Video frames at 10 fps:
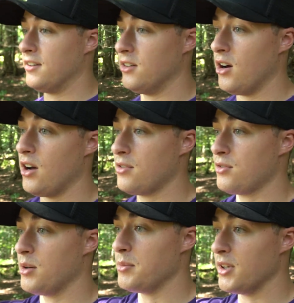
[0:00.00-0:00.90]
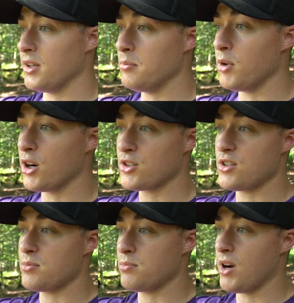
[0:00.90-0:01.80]
of off from the marsh.
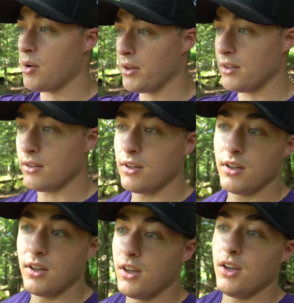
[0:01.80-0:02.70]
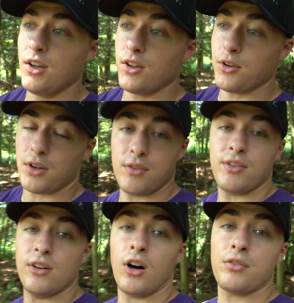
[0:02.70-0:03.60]
It's probably 30
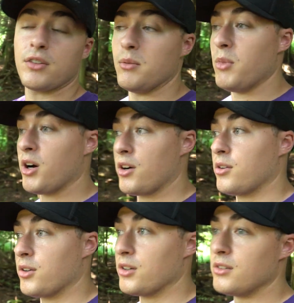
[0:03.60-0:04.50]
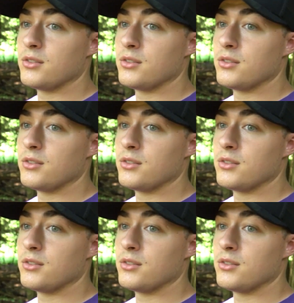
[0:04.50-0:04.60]
feet off of the marsh, or